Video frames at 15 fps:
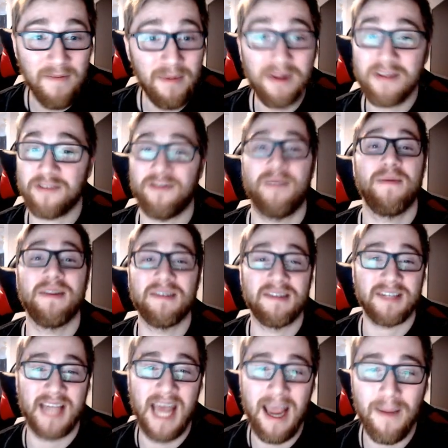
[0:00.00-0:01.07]
been streaming
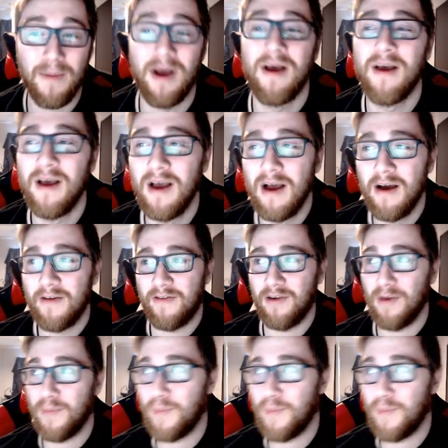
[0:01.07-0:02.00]
this game for